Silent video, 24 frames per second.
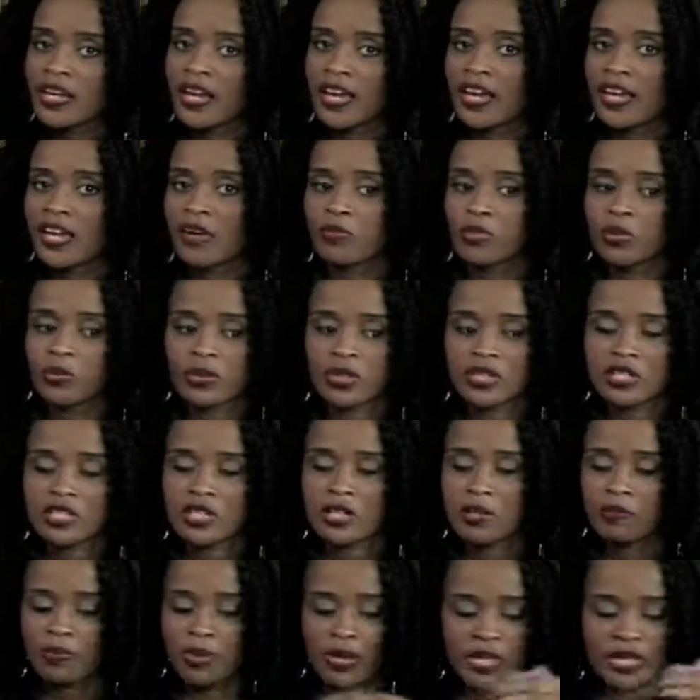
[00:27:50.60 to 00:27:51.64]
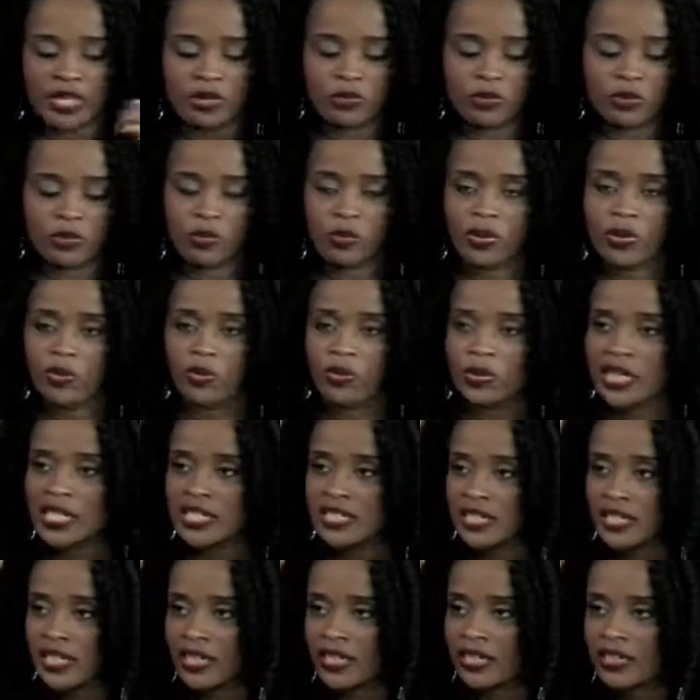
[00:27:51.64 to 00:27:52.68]
And we wanted to combine it with what we
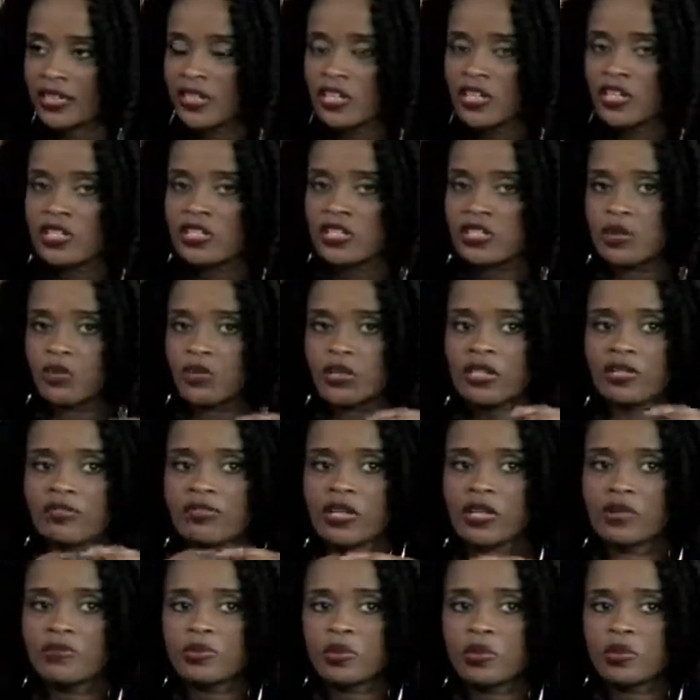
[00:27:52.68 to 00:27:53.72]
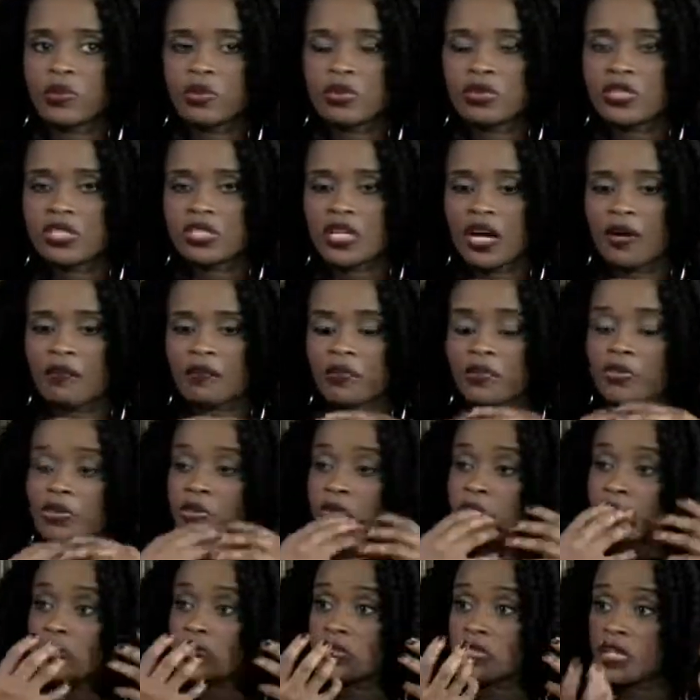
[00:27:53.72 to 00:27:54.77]
did. So we developed a workshop where the
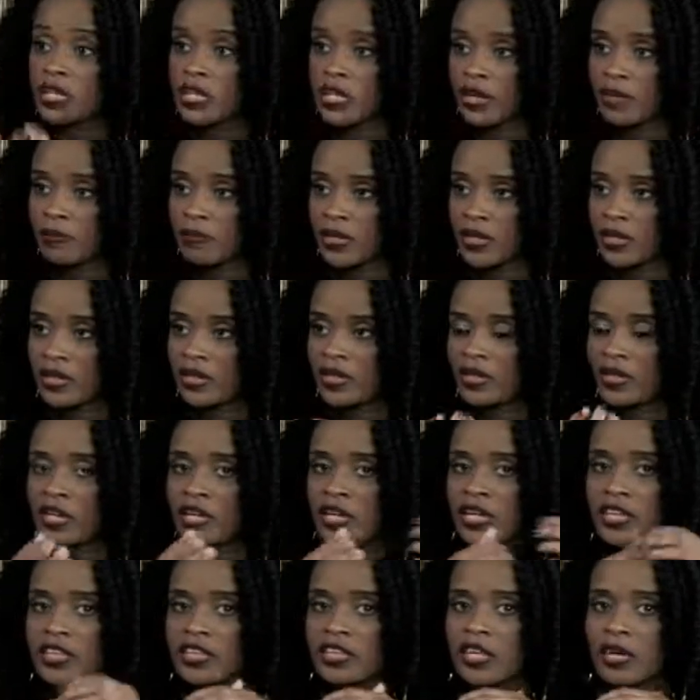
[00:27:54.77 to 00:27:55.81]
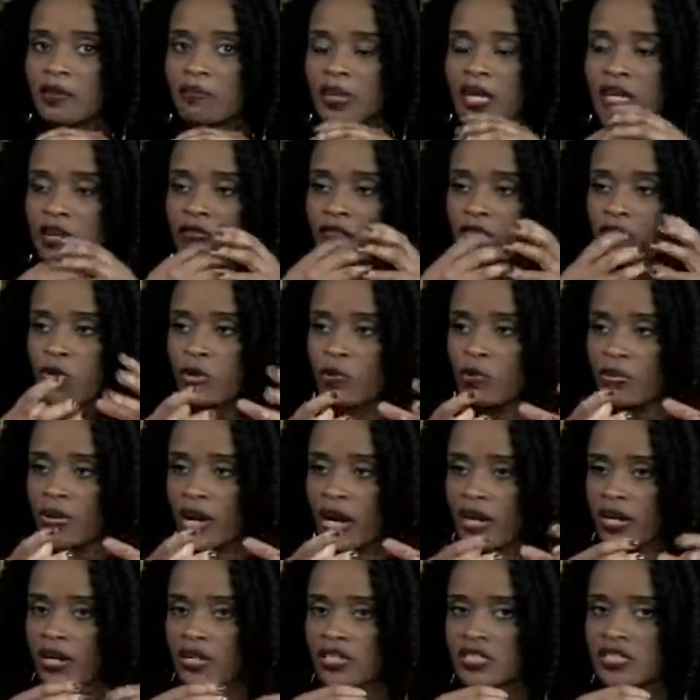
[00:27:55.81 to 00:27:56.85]
girls could come in. They make 4
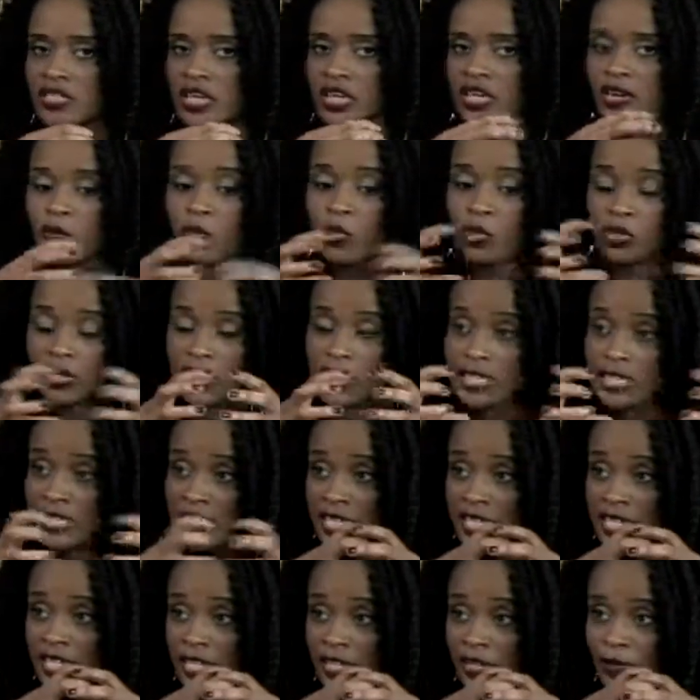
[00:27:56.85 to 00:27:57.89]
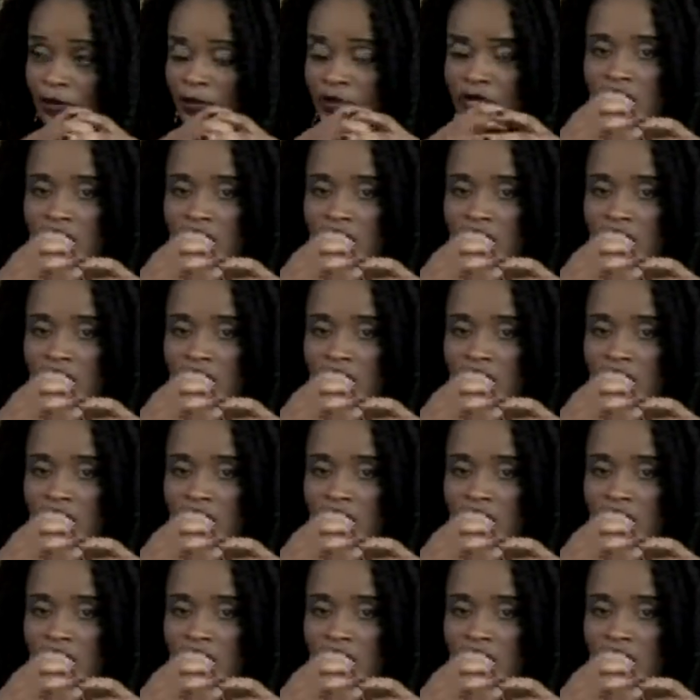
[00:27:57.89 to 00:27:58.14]
products. They work as teams.